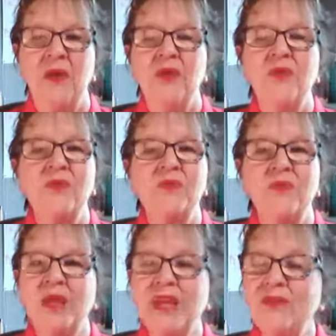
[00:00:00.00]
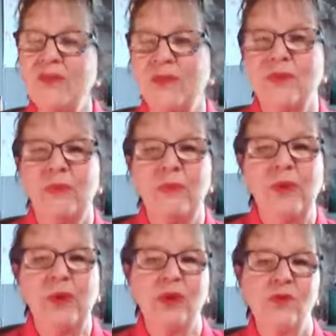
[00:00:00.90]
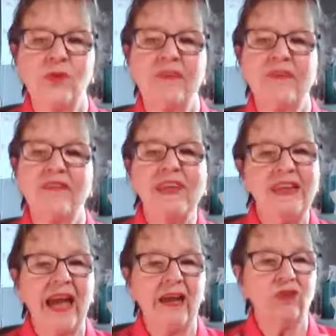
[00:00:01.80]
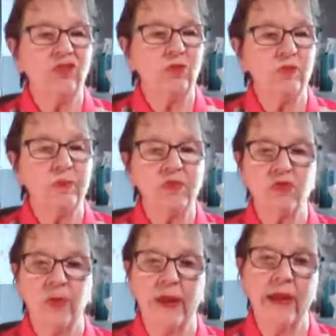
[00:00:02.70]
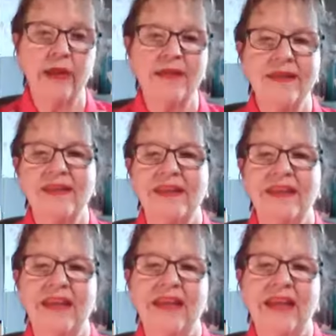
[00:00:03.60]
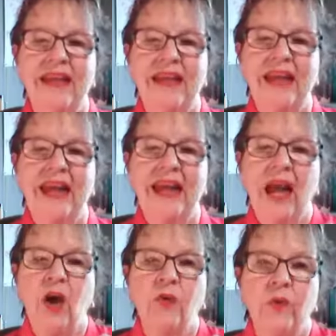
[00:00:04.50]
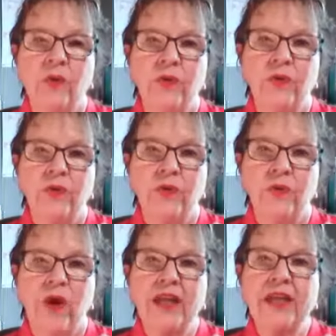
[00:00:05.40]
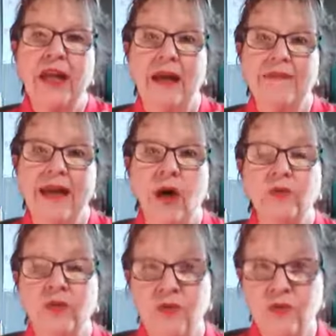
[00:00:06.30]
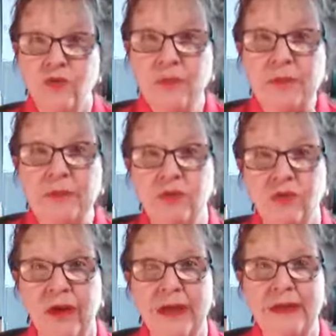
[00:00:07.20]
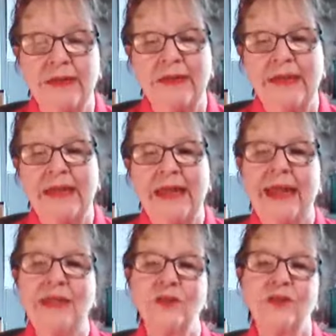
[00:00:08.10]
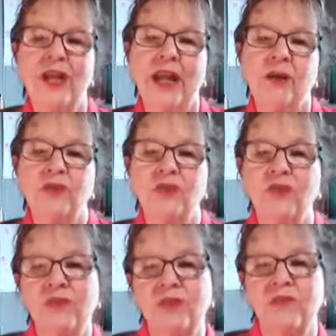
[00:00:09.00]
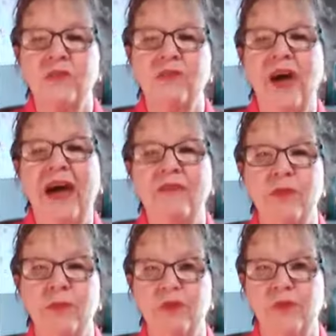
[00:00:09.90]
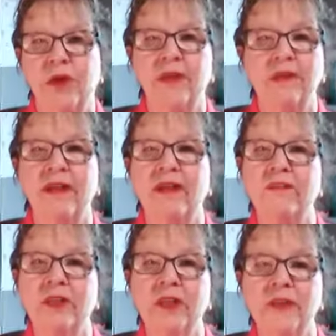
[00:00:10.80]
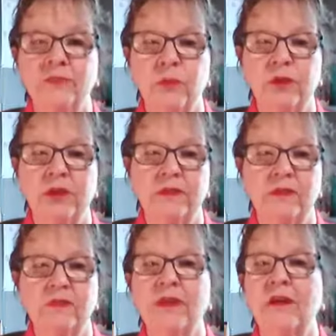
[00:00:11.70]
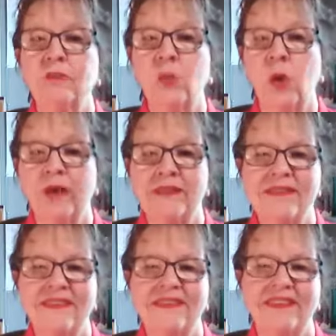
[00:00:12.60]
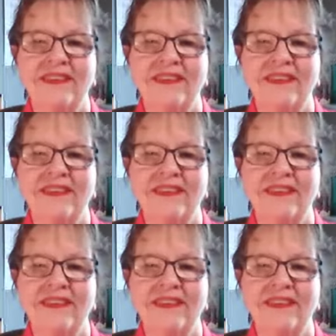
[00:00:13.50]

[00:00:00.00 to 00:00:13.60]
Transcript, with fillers: You can read through the book. You can see how she was betrayed and how recognize how you've been betrayed, and learn how you can survive the betrayal of the loved one or loved ones